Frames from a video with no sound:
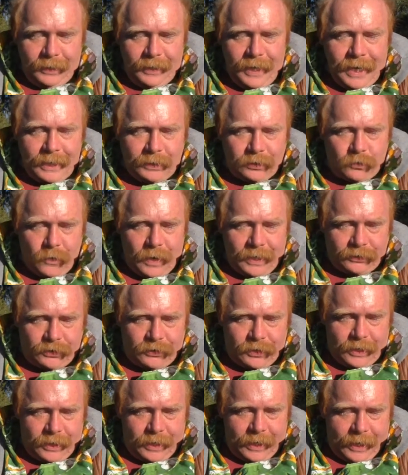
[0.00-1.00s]
Next
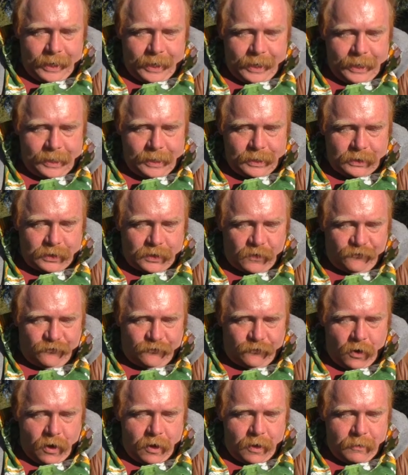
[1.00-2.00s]
question is
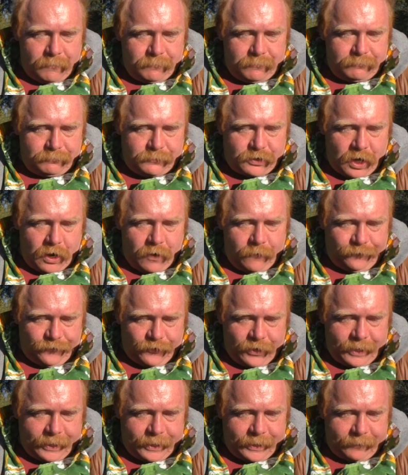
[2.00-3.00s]
from Joe
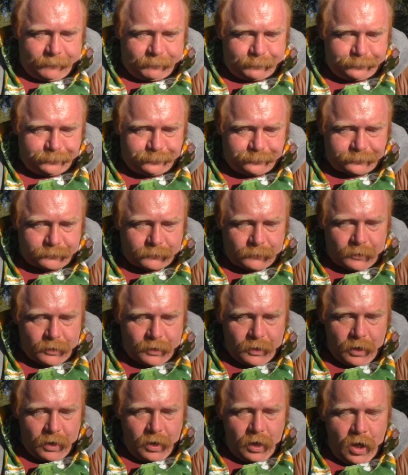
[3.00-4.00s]
Freddy.
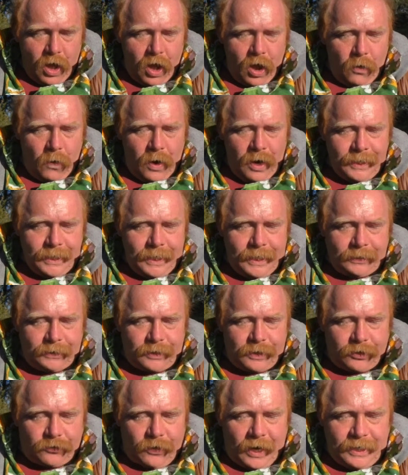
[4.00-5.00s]
What
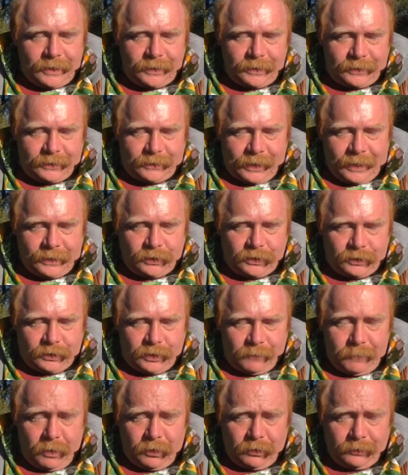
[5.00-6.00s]
is the greatest danger
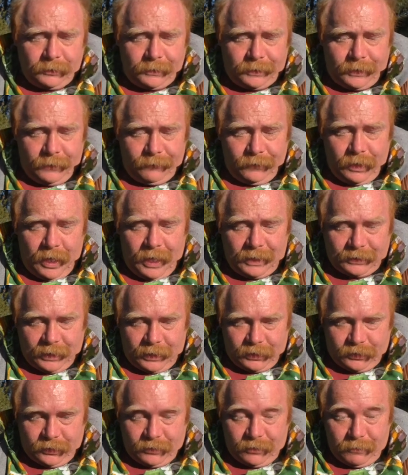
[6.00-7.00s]
to modern
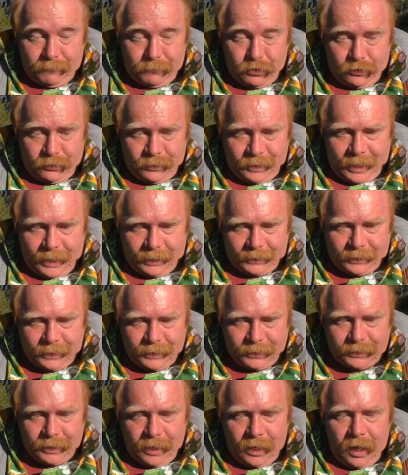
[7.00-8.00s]
civilization? The moon
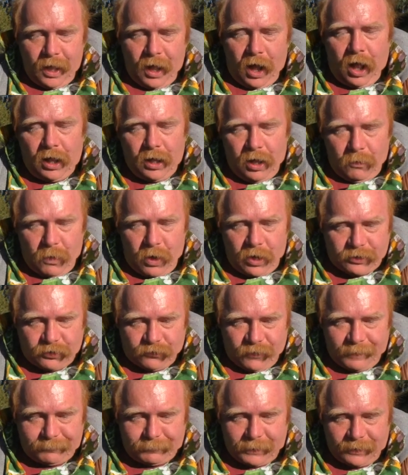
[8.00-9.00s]
Nazis, hollow
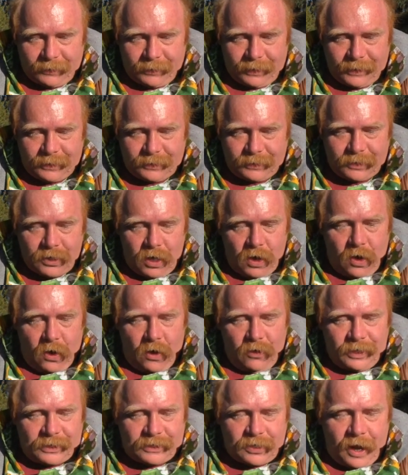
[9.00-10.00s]
earth reptilians,
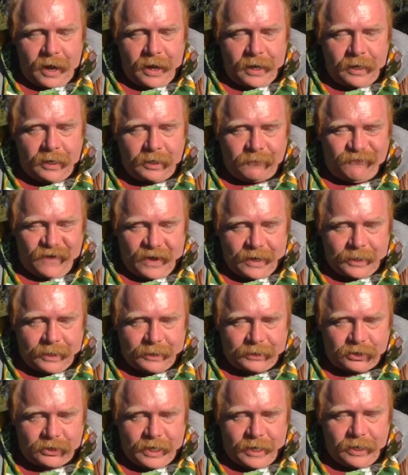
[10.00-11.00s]
or the tiny
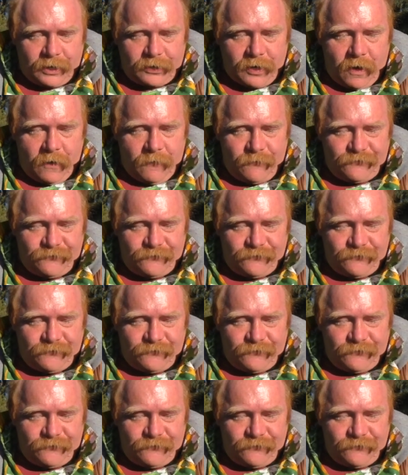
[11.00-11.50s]
fingered cheeto